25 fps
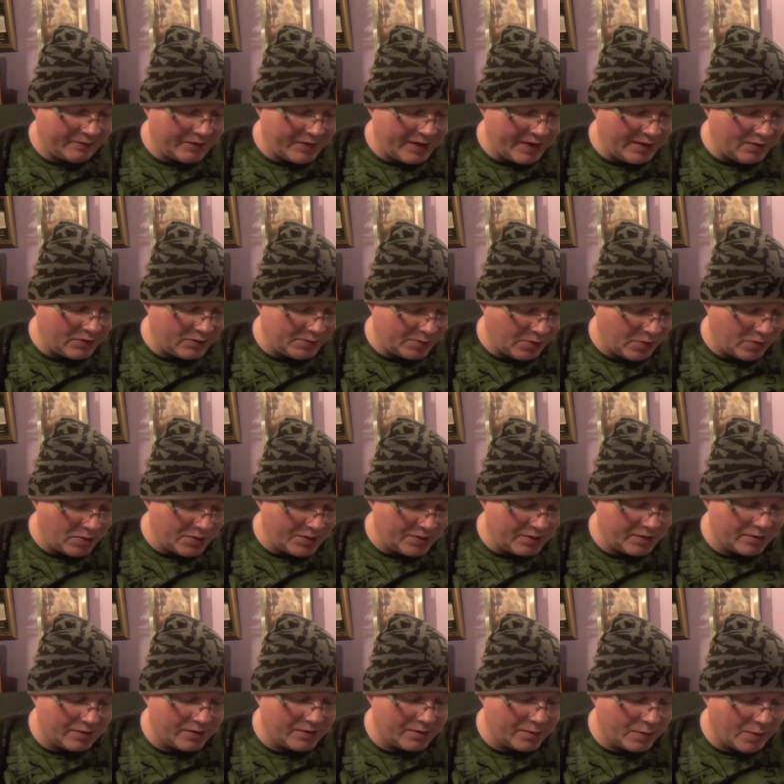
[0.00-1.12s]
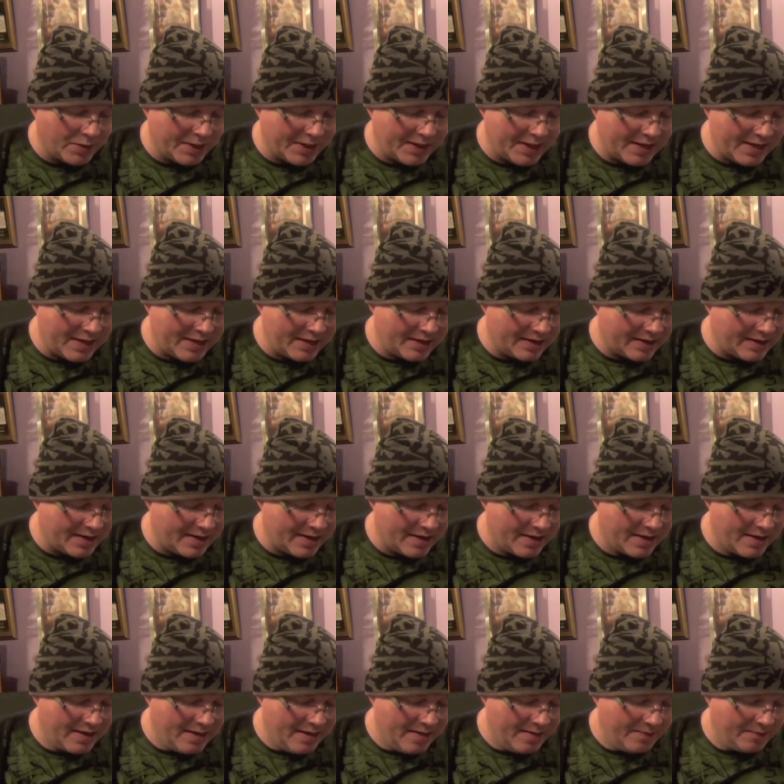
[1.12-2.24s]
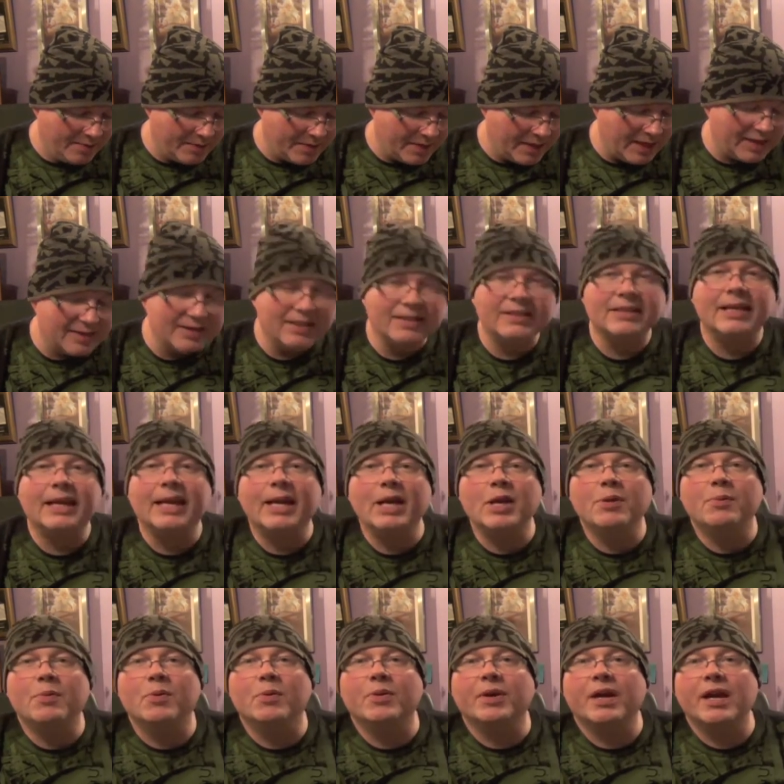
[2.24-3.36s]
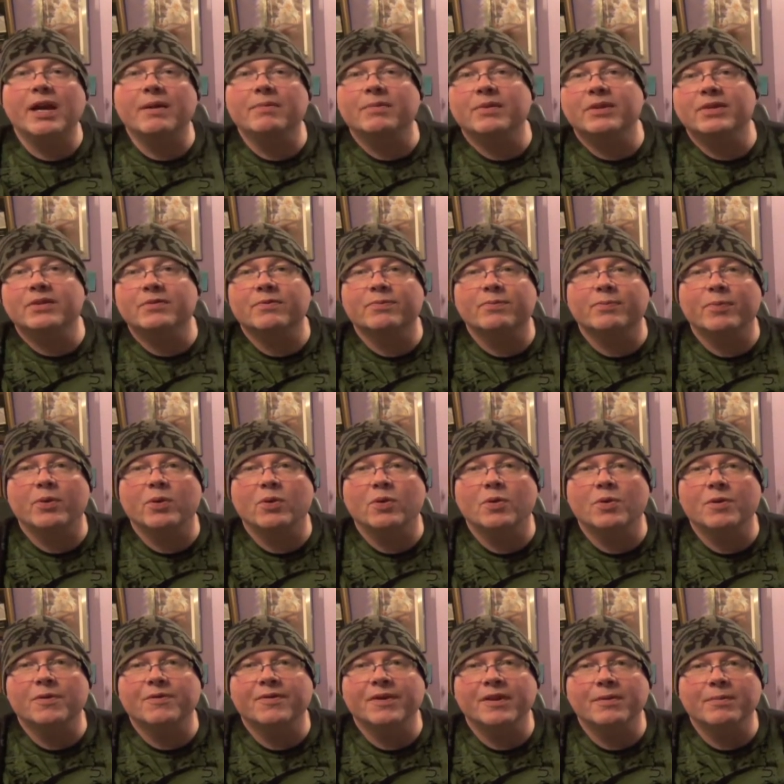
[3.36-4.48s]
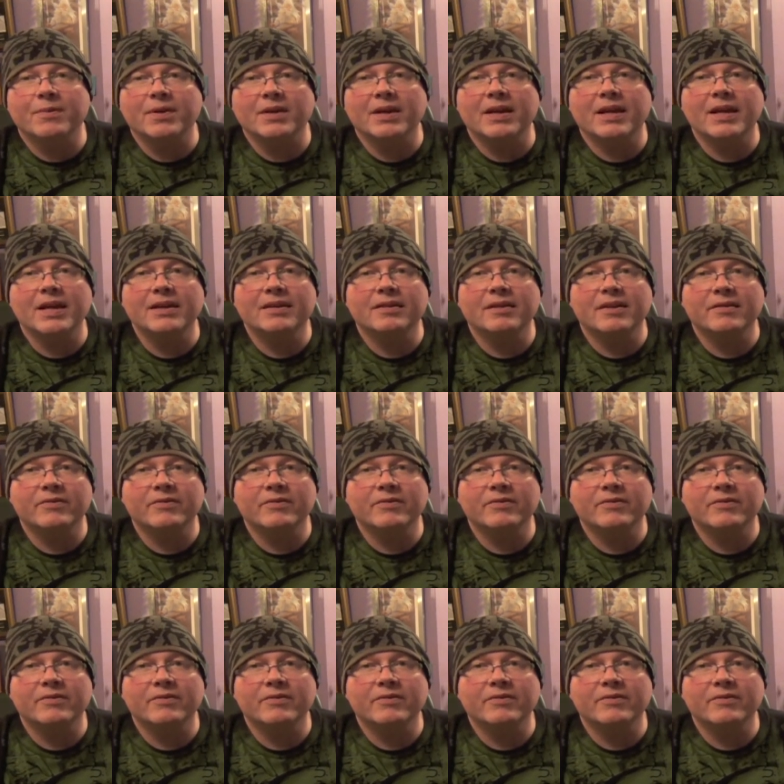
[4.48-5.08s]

It was ported to a Wii. It's a terrible game, this port of it, I might add.